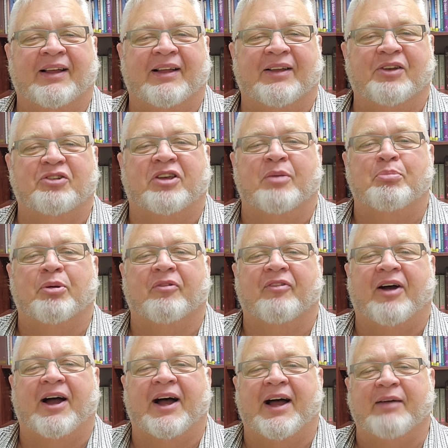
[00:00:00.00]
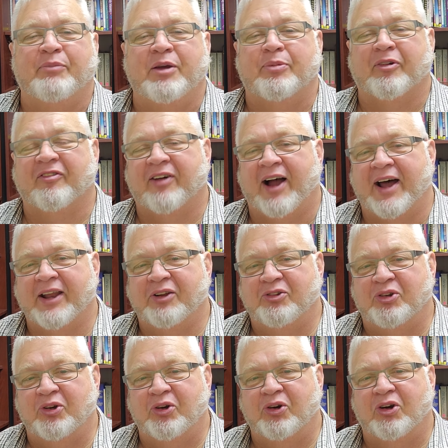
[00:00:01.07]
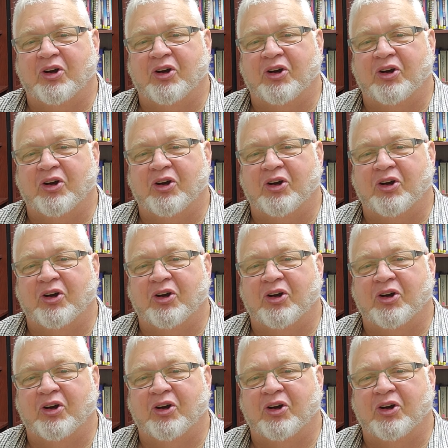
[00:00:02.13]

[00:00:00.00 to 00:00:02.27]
This can be provided to